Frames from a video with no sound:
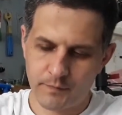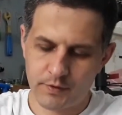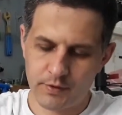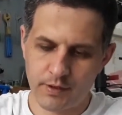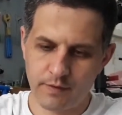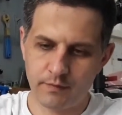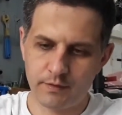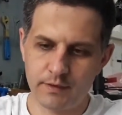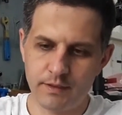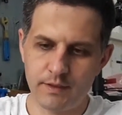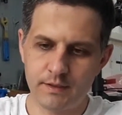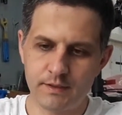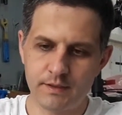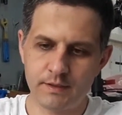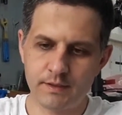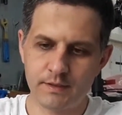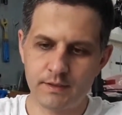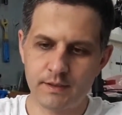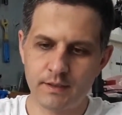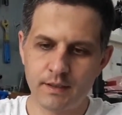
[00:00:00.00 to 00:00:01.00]
travel
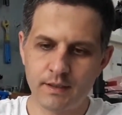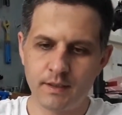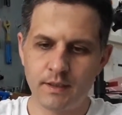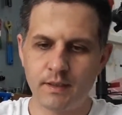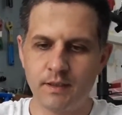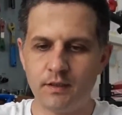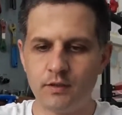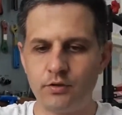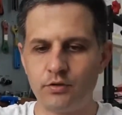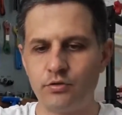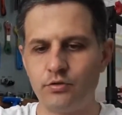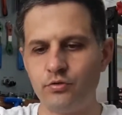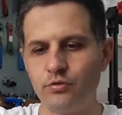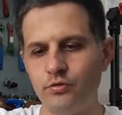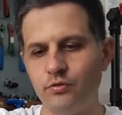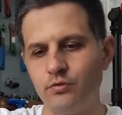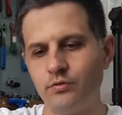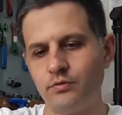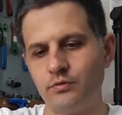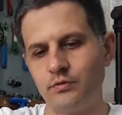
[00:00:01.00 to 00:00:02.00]
distance,
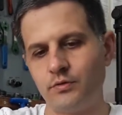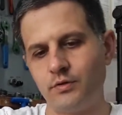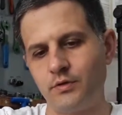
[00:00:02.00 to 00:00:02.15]
to